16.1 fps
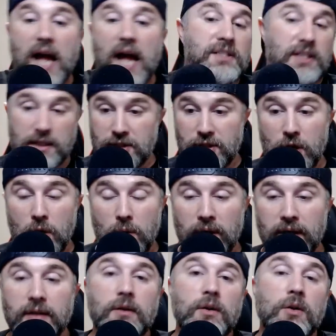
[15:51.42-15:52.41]
as that's
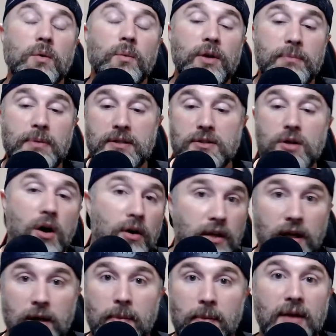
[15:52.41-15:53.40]
going, we've been
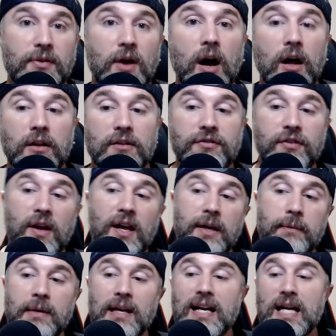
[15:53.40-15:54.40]
talking about the Hall of
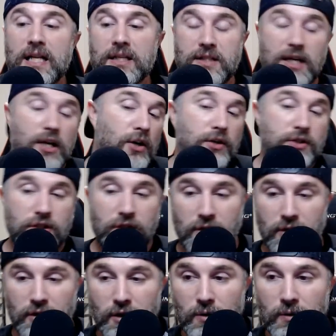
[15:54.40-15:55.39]
Fame, Derek
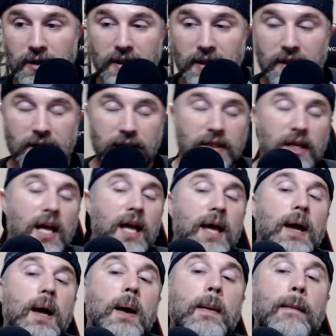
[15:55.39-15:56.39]
Jeter going in,
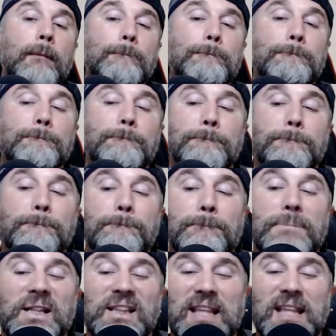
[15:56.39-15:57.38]

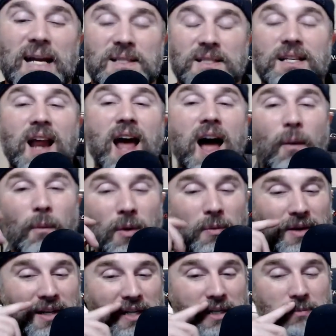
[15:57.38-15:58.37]
but that's not what
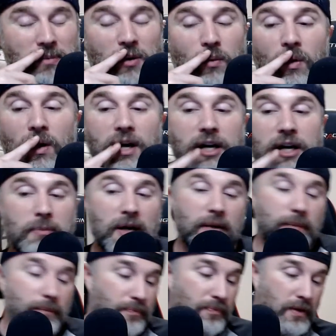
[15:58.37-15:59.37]
we need to be worried
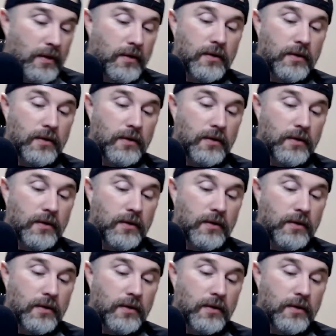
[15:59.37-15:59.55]
about,